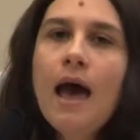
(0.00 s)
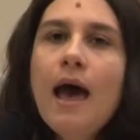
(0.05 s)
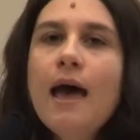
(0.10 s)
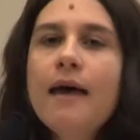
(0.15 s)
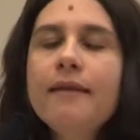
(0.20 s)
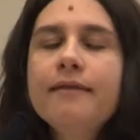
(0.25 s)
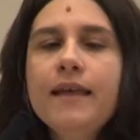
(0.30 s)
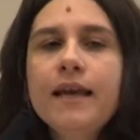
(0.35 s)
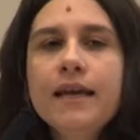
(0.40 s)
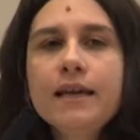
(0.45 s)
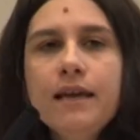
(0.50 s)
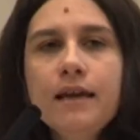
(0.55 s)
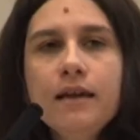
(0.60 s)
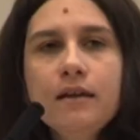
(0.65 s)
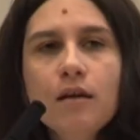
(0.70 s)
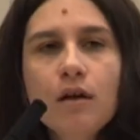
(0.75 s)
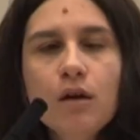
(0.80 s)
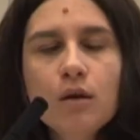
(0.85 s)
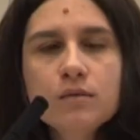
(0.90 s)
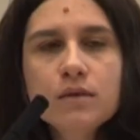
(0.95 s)
And they
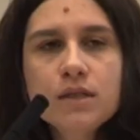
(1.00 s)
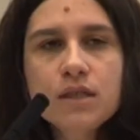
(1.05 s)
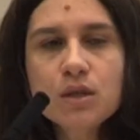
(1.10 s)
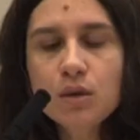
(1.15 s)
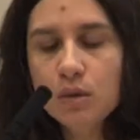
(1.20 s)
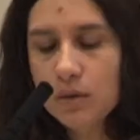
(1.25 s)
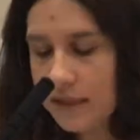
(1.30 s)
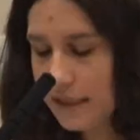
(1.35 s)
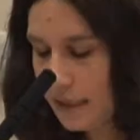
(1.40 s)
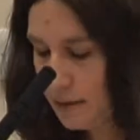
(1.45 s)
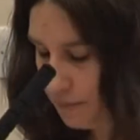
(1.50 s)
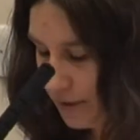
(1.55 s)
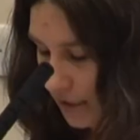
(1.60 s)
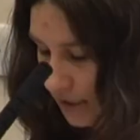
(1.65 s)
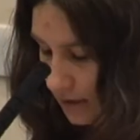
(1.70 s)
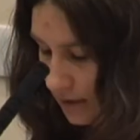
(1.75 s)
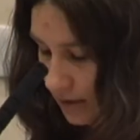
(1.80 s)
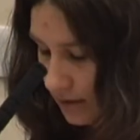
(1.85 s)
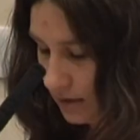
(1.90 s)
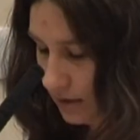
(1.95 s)
can also
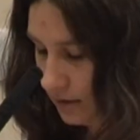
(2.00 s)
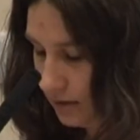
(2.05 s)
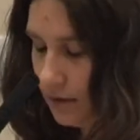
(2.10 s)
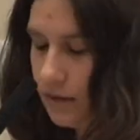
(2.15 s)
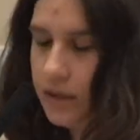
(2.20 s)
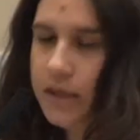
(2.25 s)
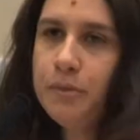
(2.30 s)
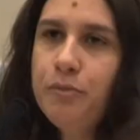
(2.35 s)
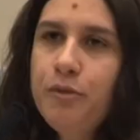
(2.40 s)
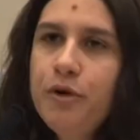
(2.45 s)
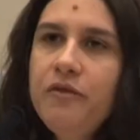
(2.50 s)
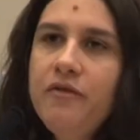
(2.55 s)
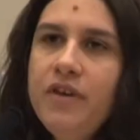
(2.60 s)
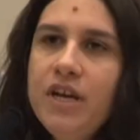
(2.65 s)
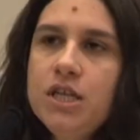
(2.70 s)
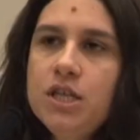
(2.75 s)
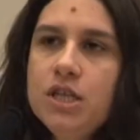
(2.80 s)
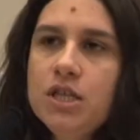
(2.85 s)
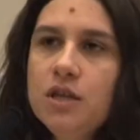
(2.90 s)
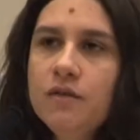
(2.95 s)
limit the
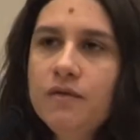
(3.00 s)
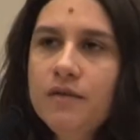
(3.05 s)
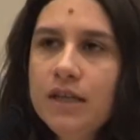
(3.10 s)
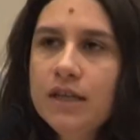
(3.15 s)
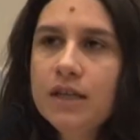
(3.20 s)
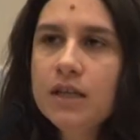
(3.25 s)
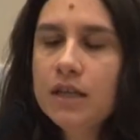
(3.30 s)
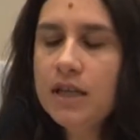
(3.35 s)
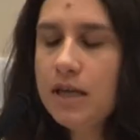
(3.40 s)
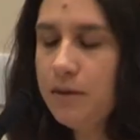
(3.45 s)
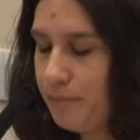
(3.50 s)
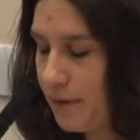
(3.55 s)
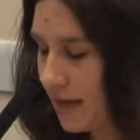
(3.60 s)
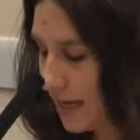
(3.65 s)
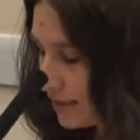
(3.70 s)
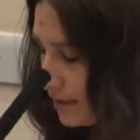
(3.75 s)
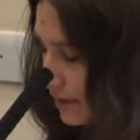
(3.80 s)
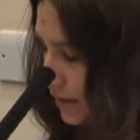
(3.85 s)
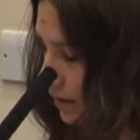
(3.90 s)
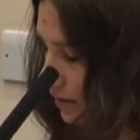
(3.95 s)
deprivation of legal
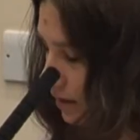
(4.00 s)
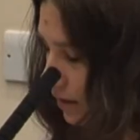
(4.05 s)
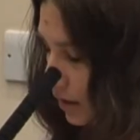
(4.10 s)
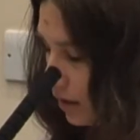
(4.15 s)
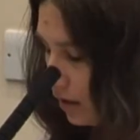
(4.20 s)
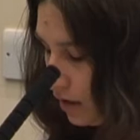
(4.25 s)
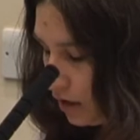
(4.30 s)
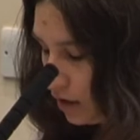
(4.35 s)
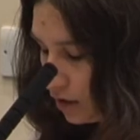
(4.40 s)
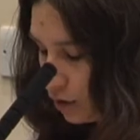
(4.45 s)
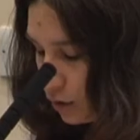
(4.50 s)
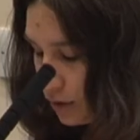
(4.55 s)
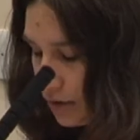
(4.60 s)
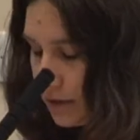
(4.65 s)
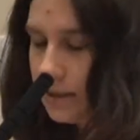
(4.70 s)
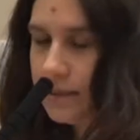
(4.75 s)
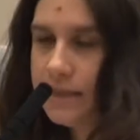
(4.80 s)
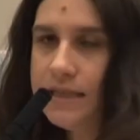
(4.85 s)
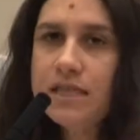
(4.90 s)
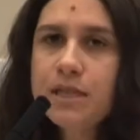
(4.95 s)
capacity to
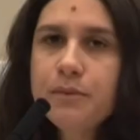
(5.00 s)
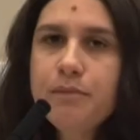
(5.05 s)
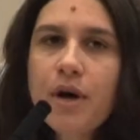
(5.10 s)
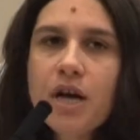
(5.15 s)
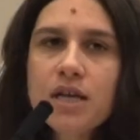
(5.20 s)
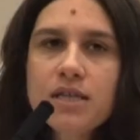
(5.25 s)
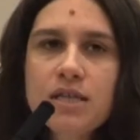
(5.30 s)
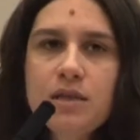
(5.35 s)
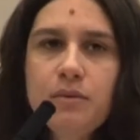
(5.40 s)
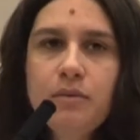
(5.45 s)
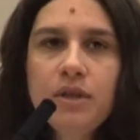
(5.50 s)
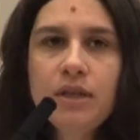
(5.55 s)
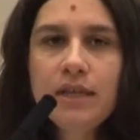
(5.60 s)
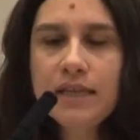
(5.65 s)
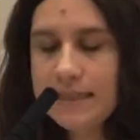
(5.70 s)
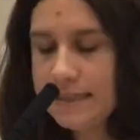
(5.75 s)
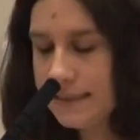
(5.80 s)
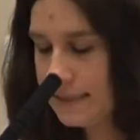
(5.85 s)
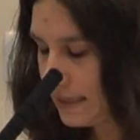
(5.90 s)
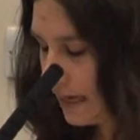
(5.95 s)
the least possible
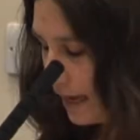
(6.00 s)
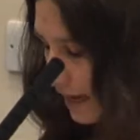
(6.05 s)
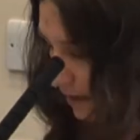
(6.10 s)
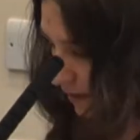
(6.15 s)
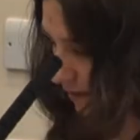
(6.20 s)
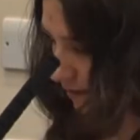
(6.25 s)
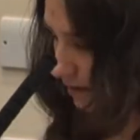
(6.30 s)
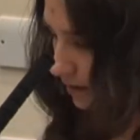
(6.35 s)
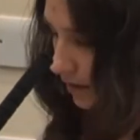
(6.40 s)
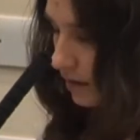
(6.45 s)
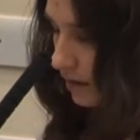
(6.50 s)
extent.